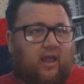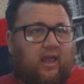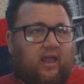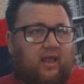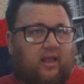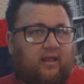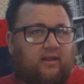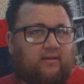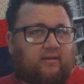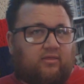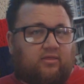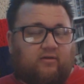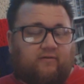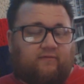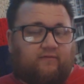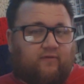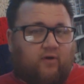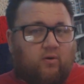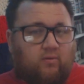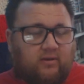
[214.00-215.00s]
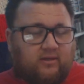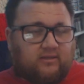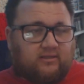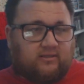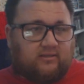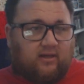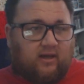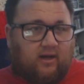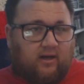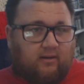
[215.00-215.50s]
And the
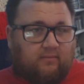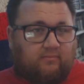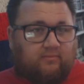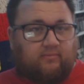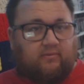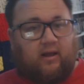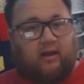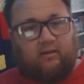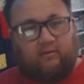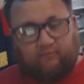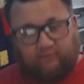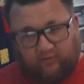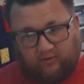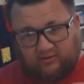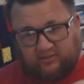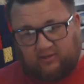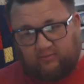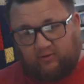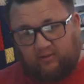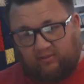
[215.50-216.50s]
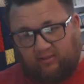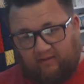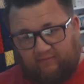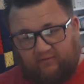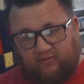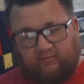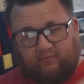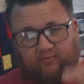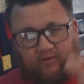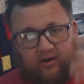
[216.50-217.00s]
focus knob, first I went
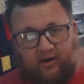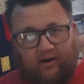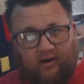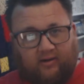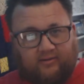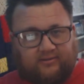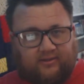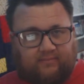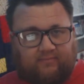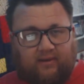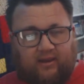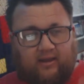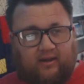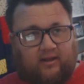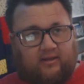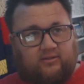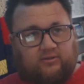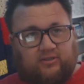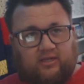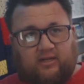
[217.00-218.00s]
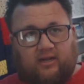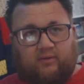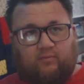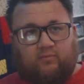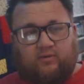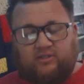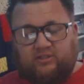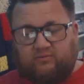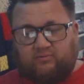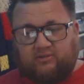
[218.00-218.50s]
left and right, and I was like, man, I said, I
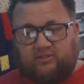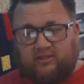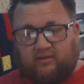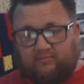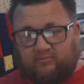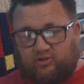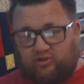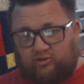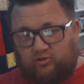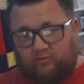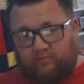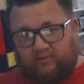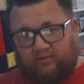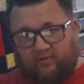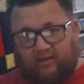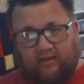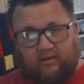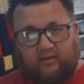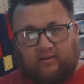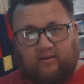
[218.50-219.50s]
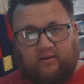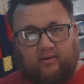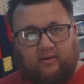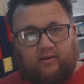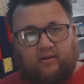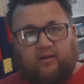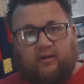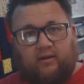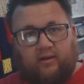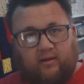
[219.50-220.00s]
wish it was something stupid, like,
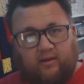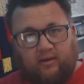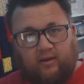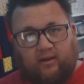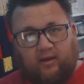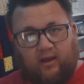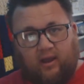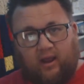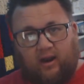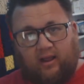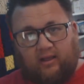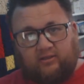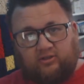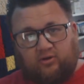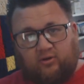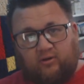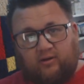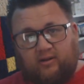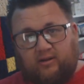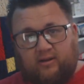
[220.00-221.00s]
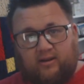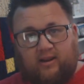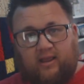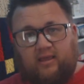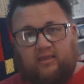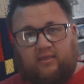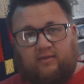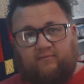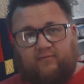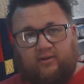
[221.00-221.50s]
and I turned it
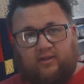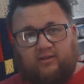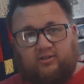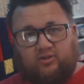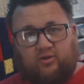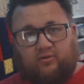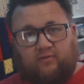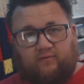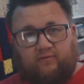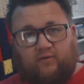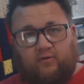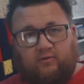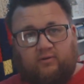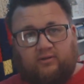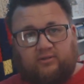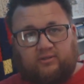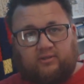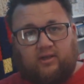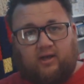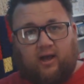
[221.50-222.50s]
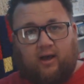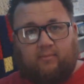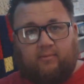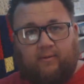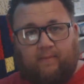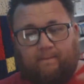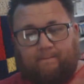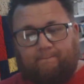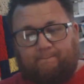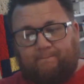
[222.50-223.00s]
1/8 of an inch on the focus knob,
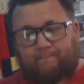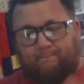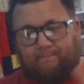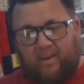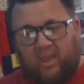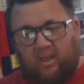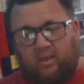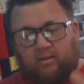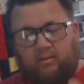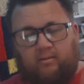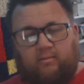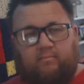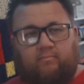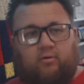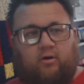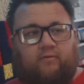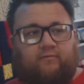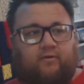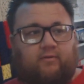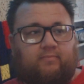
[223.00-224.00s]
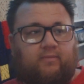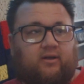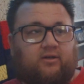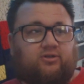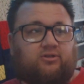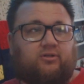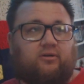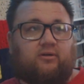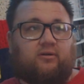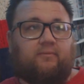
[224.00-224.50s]
and perfect
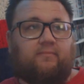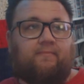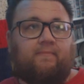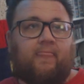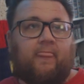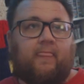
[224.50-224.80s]
picture.